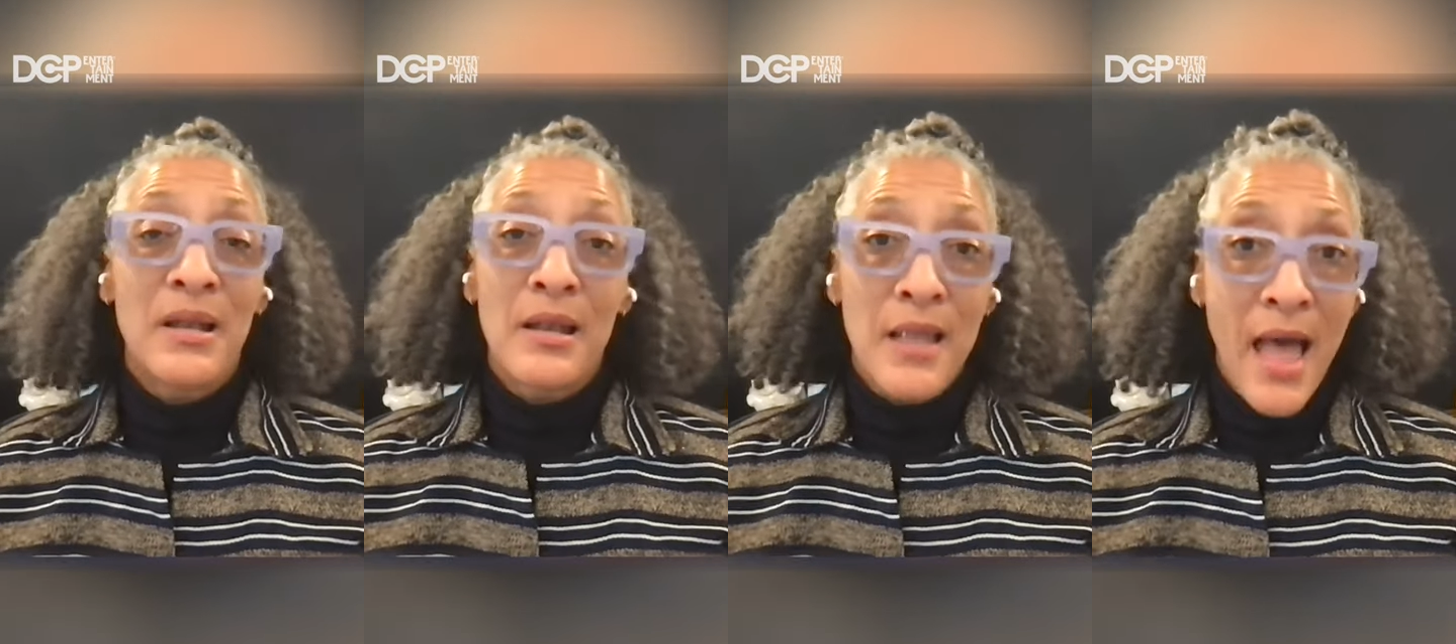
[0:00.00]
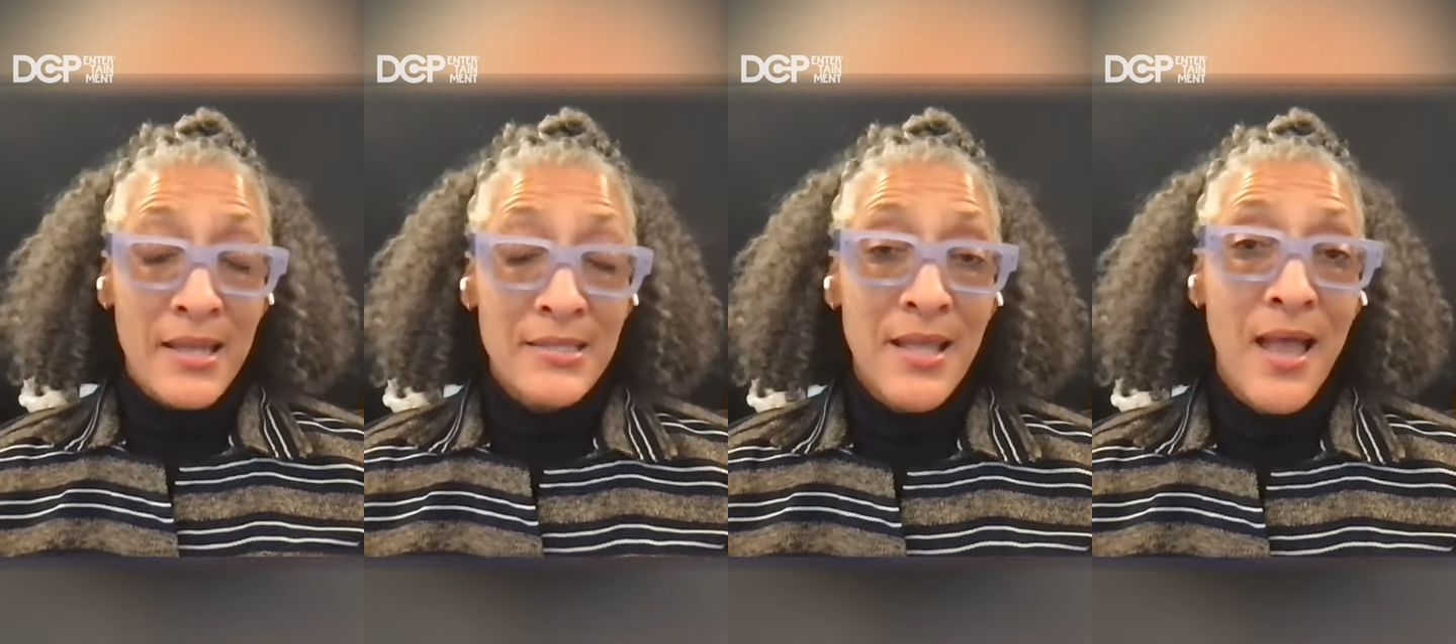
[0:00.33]
And a
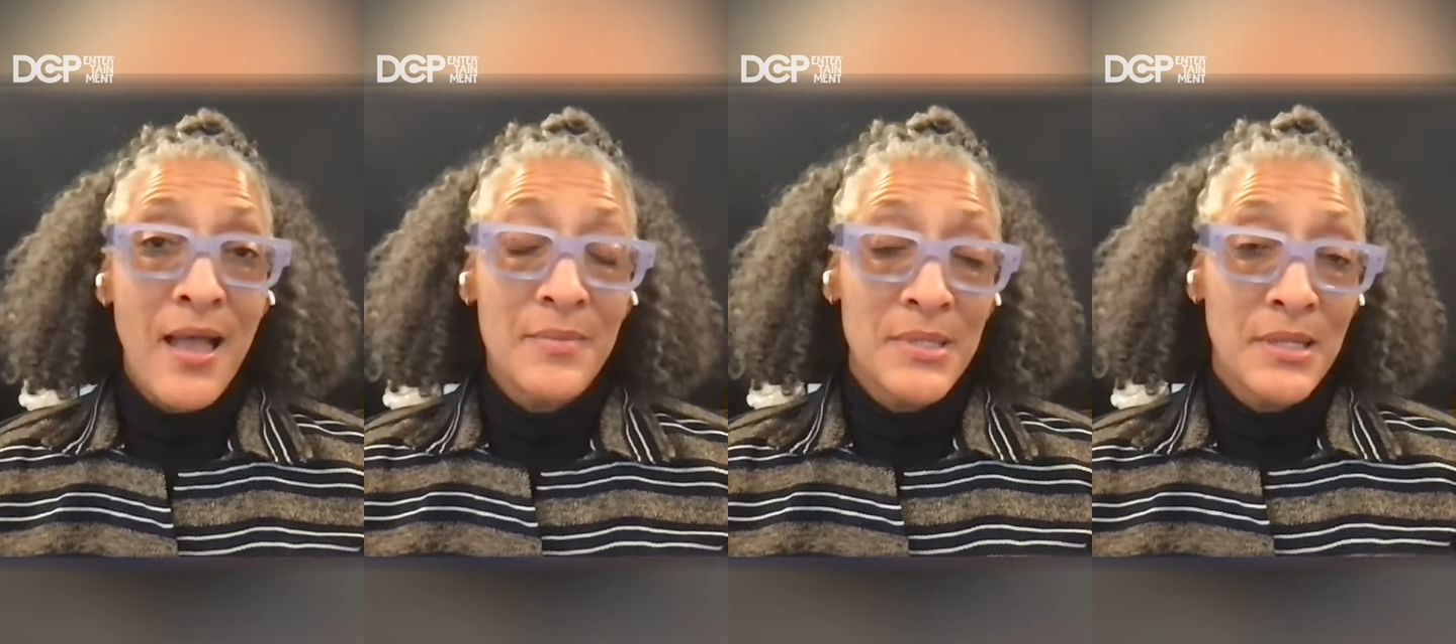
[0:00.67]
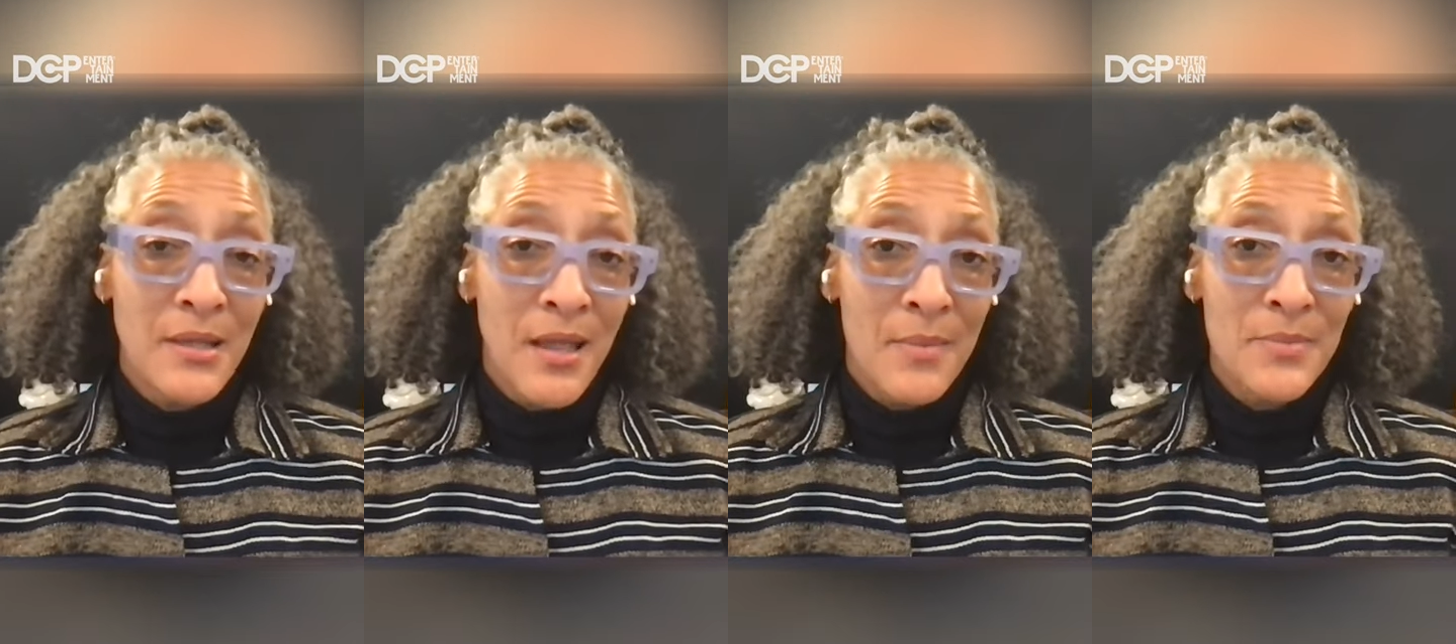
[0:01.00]
lot of times
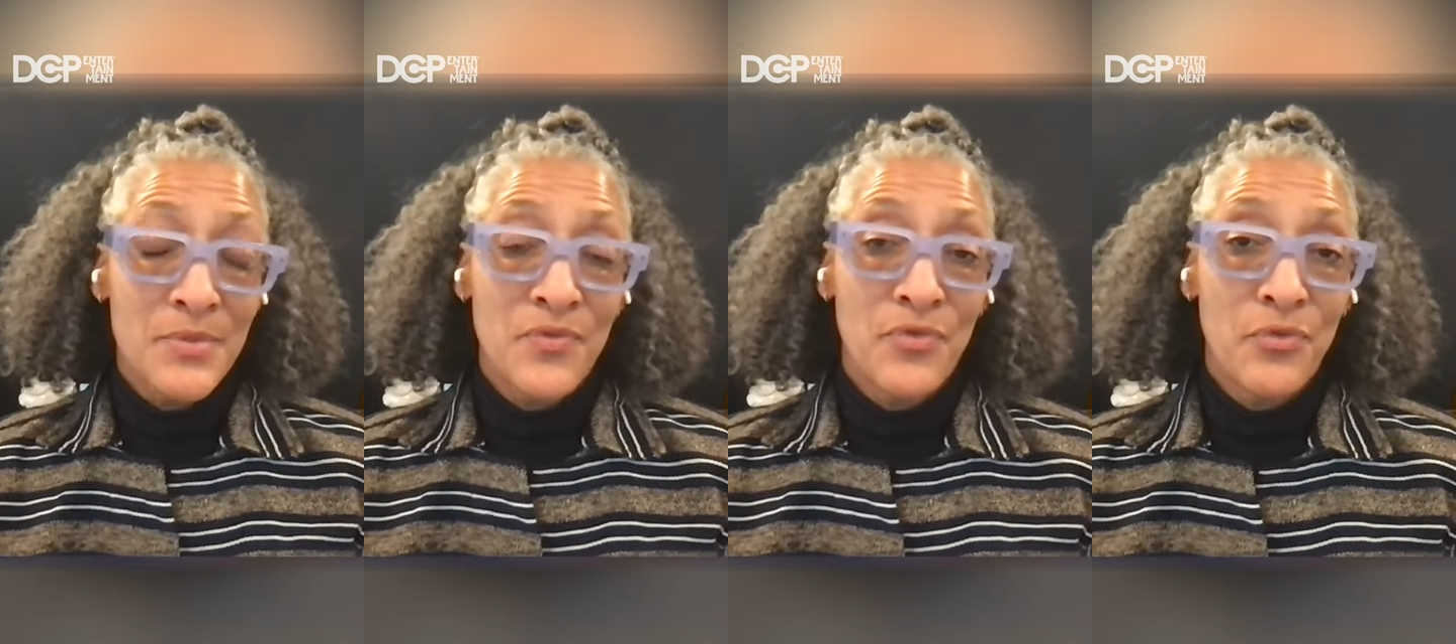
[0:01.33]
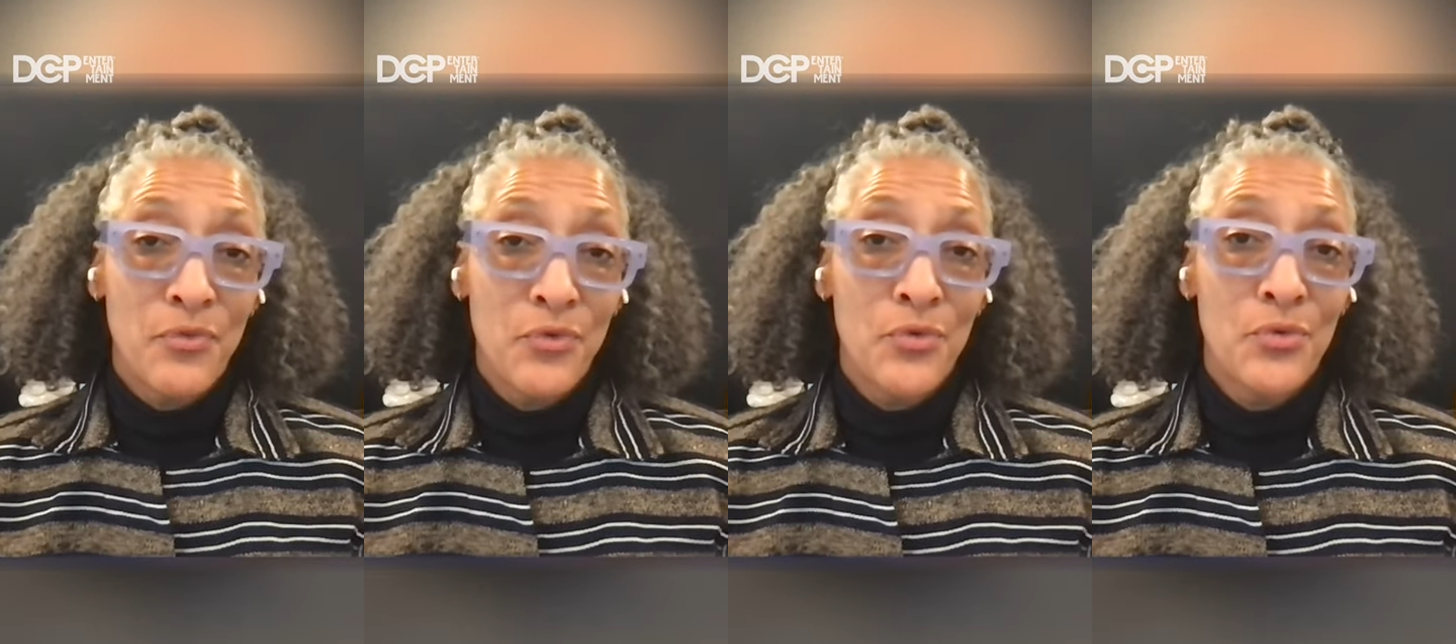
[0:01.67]
it comes
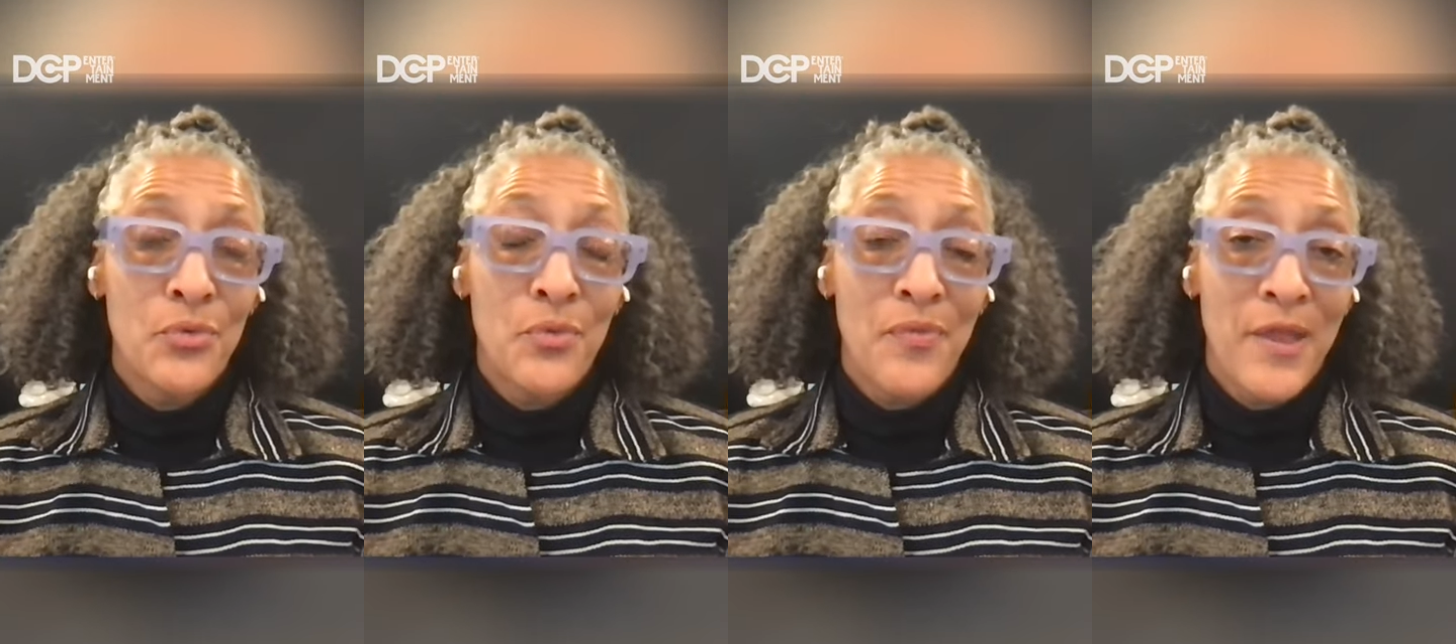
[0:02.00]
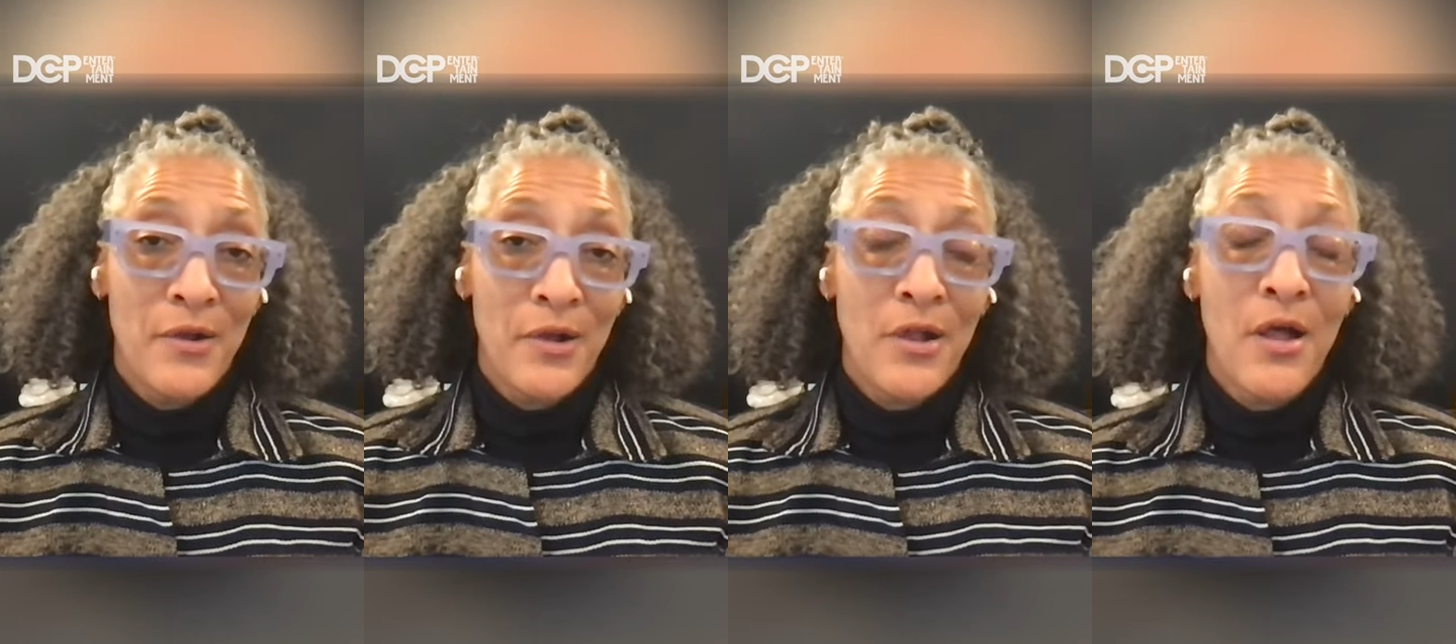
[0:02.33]
through their